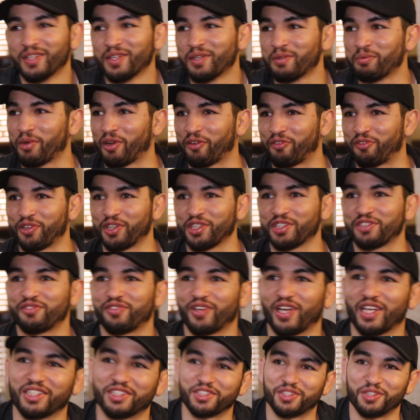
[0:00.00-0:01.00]
My first
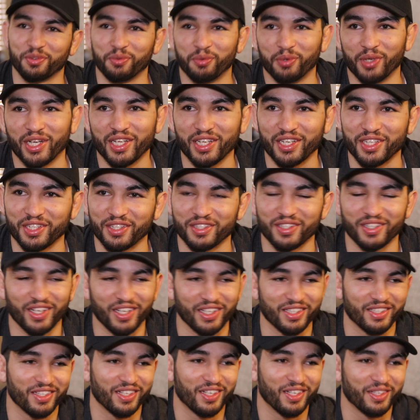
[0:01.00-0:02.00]
fights to win,
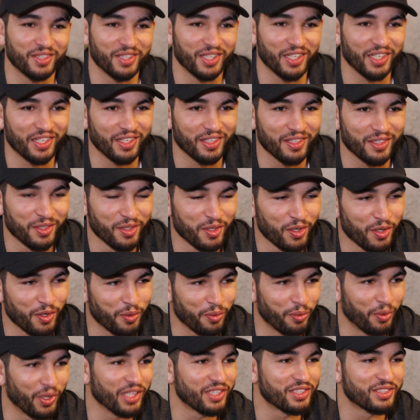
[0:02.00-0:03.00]
I think
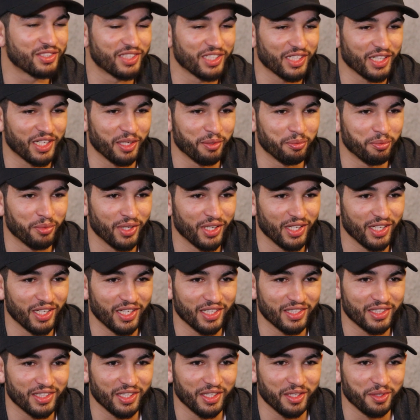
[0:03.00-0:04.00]
with ticket money,
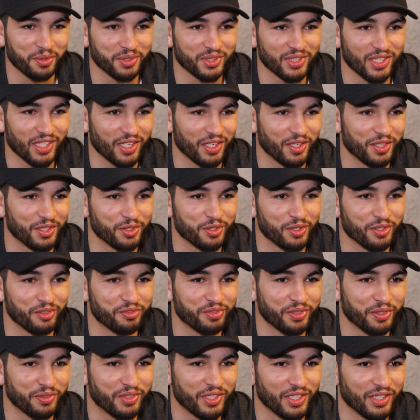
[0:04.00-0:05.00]
I think it was like $150,
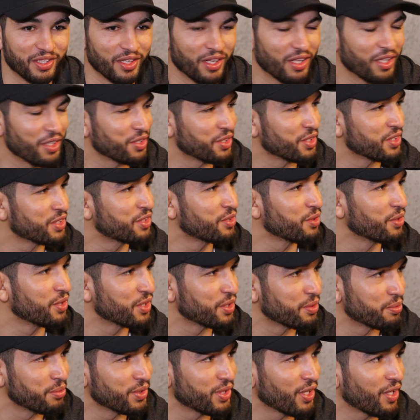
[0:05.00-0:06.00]

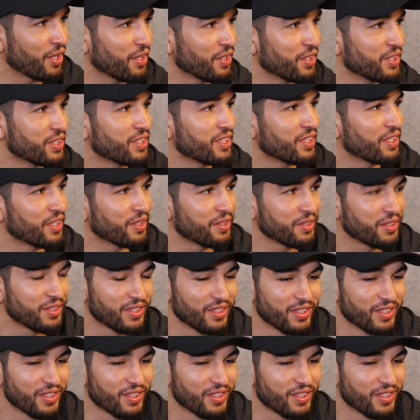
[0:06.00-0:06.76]
$200, you know?